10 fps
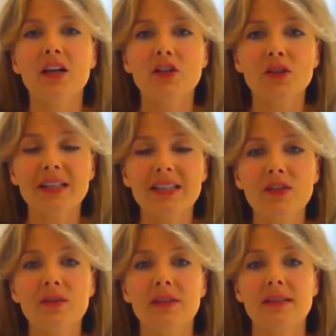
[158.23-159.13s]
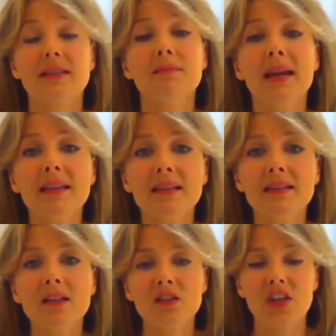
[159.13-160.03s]
So let's do this. Let's make this
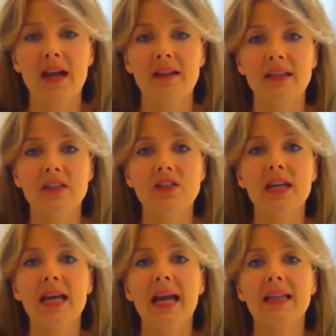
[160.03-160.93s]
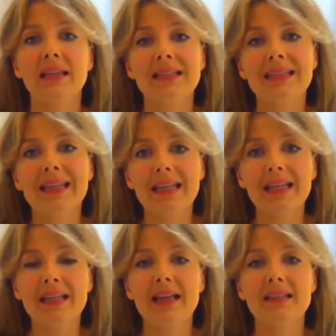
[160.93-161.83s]
our challenge, and let's get
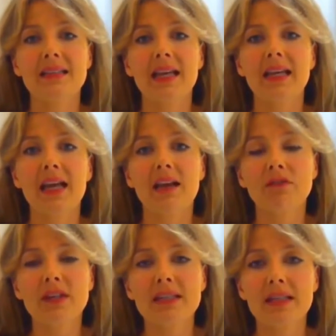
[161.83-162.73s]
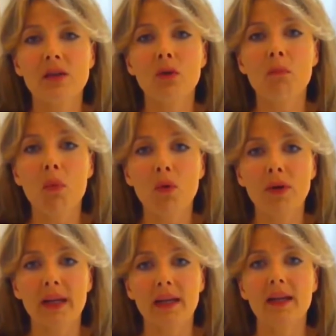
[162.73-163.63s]
into that state every single
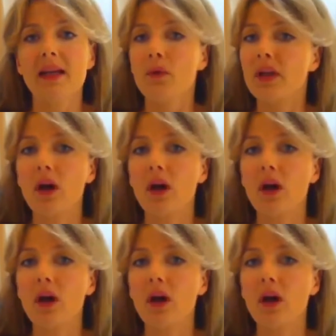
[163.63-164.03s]
morning. We